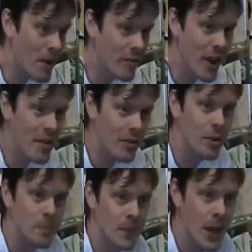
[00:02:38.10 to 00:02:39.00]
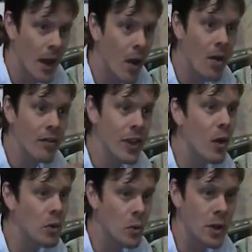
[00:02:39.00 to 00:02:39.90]
my favourite. A lot of the
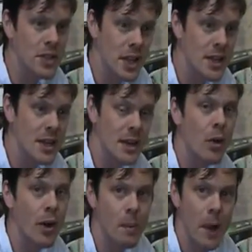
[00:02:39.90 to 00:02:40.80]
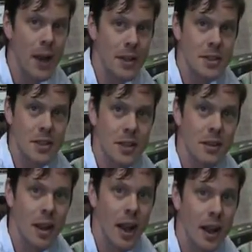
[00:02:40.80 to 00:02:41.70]
older ones I did in oil paints.
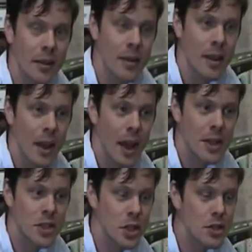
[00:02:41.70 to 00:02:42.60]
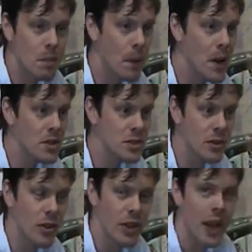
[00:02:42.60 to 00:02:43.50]
It's just a
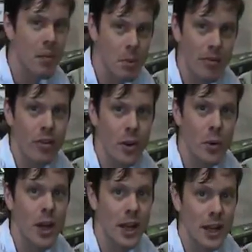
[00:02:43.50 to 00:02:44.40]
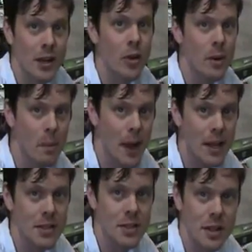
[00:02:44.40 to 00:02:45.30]
personal thing. I prefer working in oil
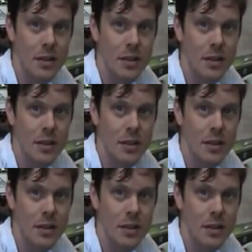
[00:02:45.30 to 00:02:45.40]
paints. So